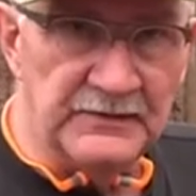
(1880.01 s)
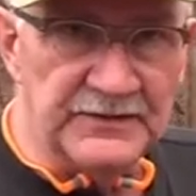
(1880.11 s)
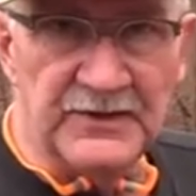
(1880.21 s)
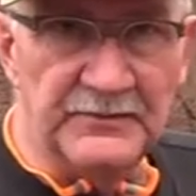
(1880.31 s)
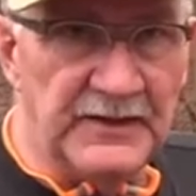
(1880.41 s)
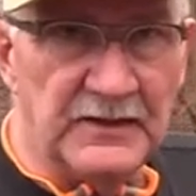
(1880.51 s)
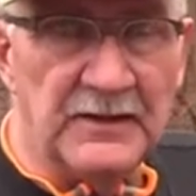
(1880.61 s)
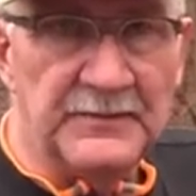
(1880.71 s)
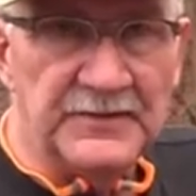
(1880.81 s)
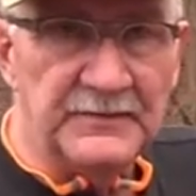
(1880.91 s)
There's so many
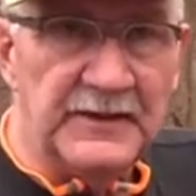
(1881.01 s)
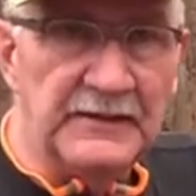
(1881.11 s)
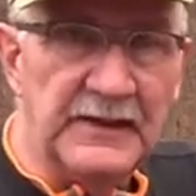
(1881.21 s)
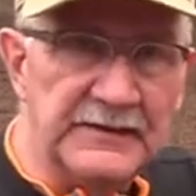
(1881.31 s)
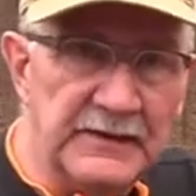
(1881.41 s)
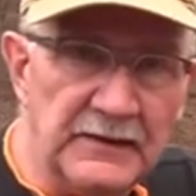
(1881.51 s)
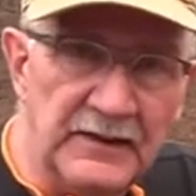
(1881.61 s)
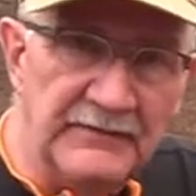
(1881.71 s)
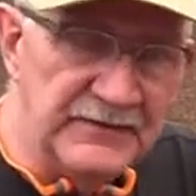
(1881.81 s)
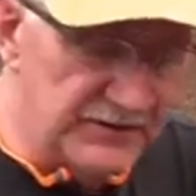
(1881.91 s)
companies that make
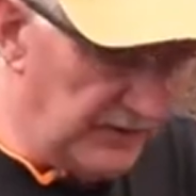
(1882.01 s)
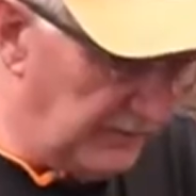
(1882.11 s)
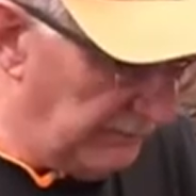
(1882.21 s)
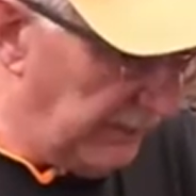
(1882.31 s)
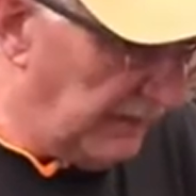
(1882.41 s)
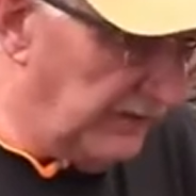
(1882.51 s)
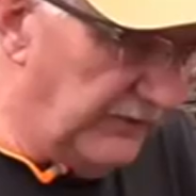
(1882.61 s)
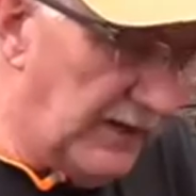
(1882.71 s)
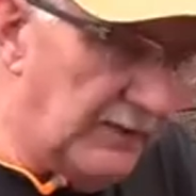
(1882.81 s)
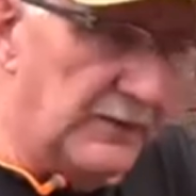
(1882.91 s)
1911s now, and
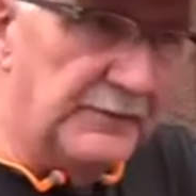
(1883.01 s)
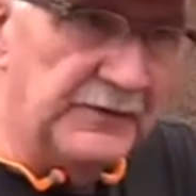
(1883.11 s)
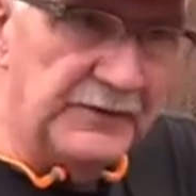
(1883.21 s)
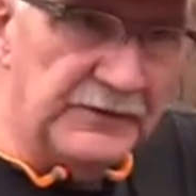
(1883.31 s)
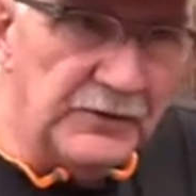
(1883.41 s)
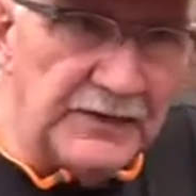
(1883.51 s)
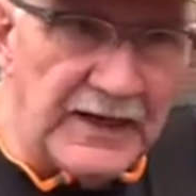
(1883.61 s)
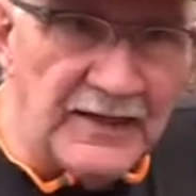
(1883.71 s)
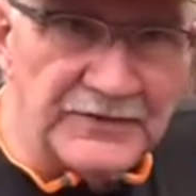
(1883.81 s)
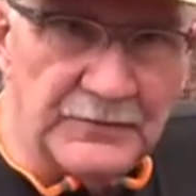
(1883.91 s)
you got them up in the
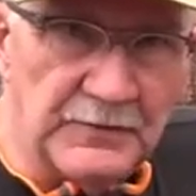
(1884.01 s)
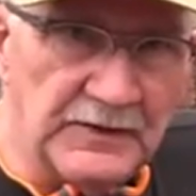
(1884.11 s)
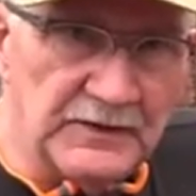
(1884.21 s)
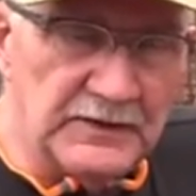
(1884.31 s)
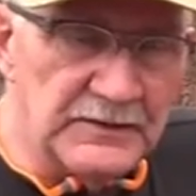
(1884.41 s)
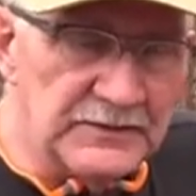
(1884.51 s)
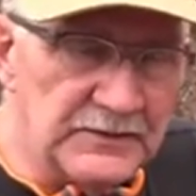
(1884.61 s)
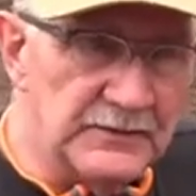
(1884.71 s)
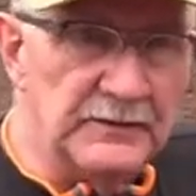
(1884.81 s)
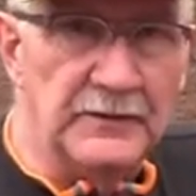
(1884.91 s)
2,000 range
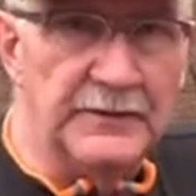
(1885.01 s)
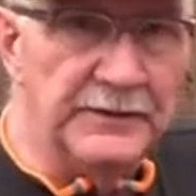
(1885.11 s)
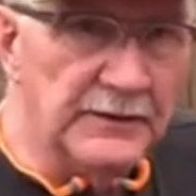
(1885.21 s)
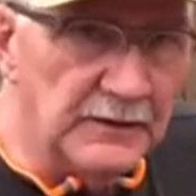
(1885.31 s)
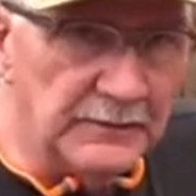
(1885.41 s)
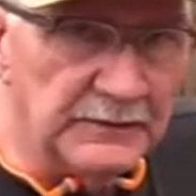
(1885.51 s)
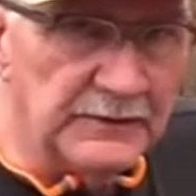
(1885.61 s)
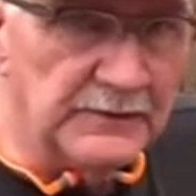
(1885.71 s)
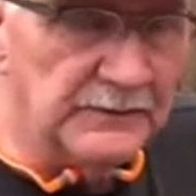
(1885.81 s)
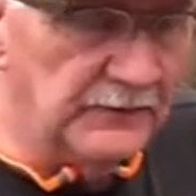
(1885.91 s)
and then on up.
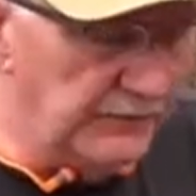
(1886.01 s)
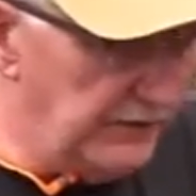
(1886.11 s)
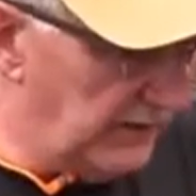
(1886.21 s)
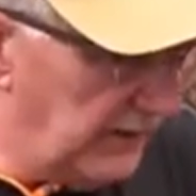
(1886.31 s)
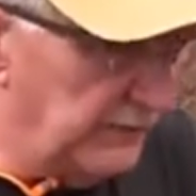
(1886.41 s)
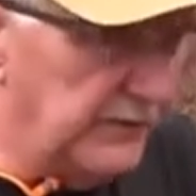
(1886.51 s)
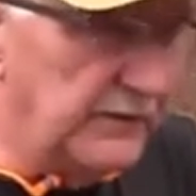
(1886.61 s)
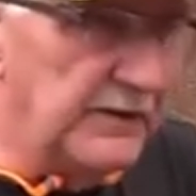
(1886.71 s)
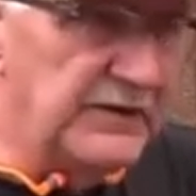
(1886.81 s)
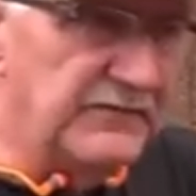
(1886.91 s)
But when you get up
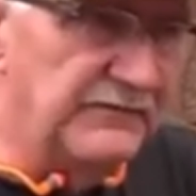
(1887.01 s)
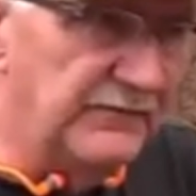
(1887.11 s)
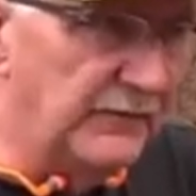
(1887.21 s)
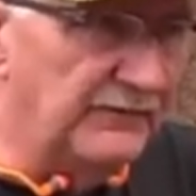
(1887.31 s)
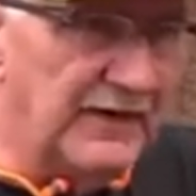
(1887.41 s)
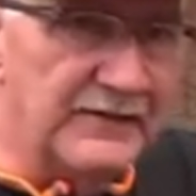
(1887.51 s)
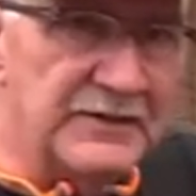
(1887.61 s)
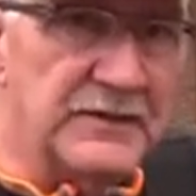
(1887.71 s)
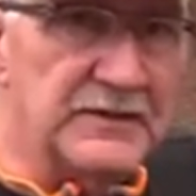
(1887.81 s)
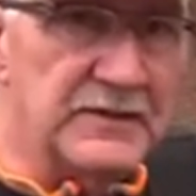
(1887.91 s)
into these 4, 5,
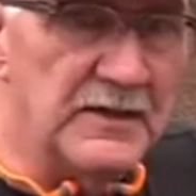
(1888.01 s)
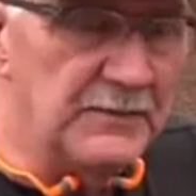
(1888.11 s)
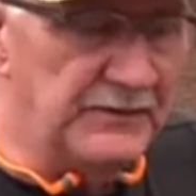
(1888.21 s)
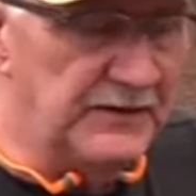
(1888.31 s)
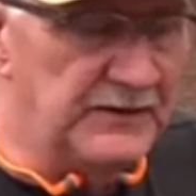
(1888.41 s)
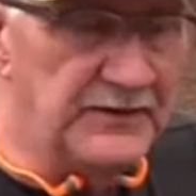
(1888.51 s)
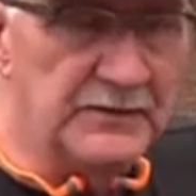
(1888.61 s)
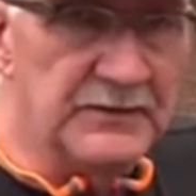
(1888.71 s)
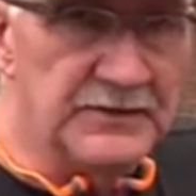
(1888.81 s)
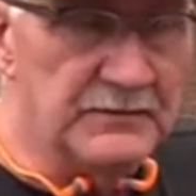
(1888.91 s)
6 companies that
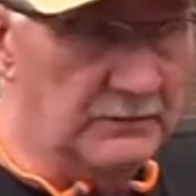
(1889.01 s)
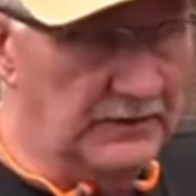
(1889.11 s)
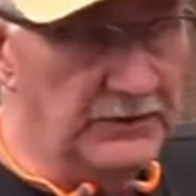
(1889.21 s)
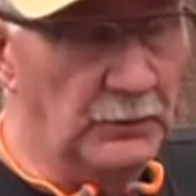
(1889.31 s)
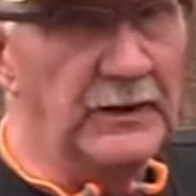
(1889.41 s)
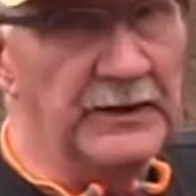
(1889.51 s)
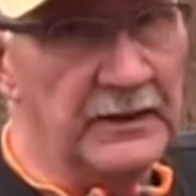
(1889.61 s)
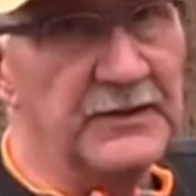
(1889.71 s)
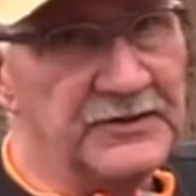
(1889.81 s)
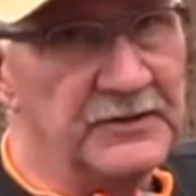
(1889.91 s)
are just, these are really
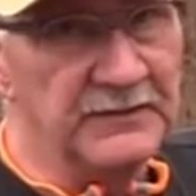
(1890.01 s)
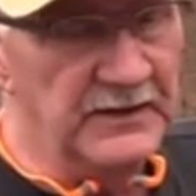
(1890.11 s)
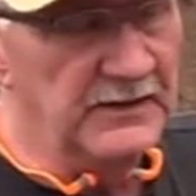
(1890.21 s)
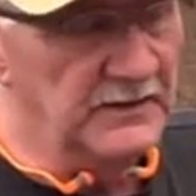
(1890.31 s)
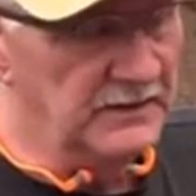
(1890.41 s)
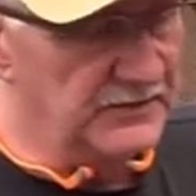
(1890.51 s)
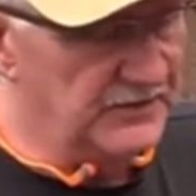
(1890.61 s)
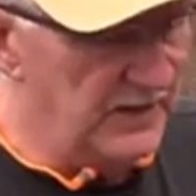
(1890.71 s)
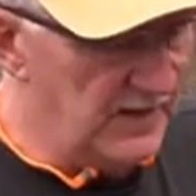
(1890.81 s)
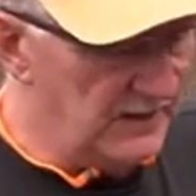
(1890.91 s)
custom guns,
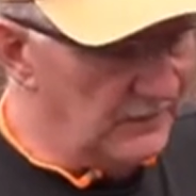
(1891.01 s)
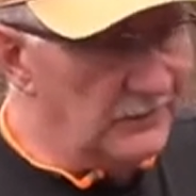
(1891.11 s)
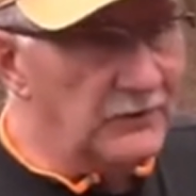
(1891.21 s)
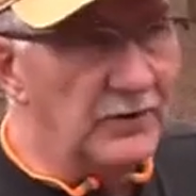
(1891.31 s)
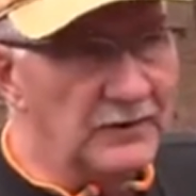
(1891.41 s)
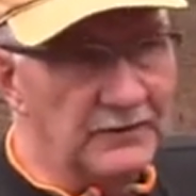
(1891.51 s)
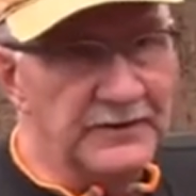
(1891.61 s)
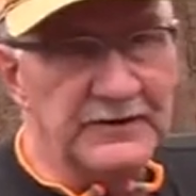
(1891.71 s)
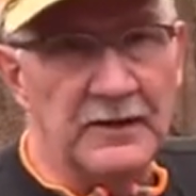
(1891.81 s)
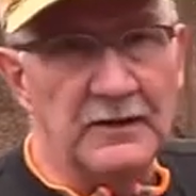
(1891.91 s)
you are going
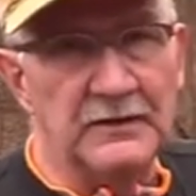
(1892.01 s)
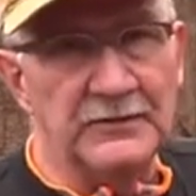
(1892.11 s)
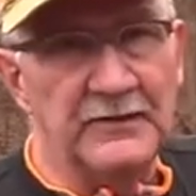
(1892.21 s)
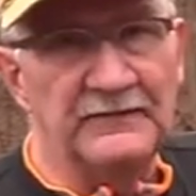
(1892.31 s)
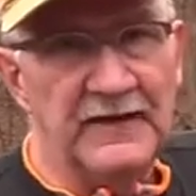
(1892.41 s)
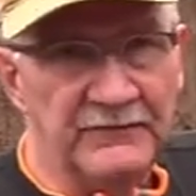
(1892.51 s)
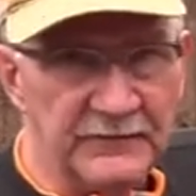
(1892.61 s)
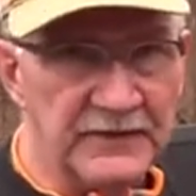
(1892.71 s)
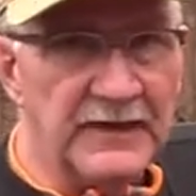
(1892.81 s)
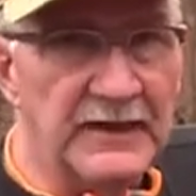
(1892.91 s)
to be talking 25,
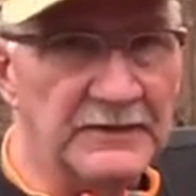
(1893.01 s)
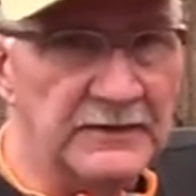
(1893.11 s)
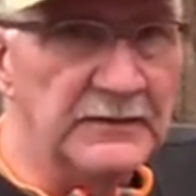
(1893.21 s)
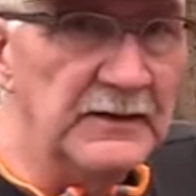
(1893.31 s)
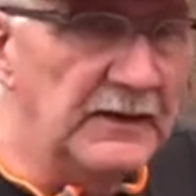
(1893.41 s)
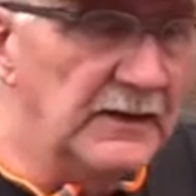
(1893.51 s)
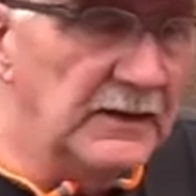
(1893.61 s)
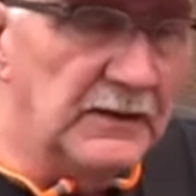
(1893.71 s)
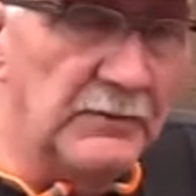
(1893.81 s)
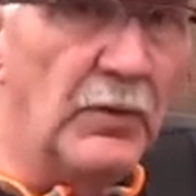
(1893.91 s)
3,000
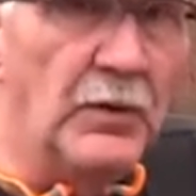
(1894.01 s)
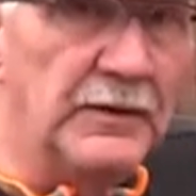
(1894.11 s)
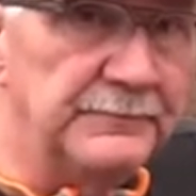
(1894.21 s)
or more.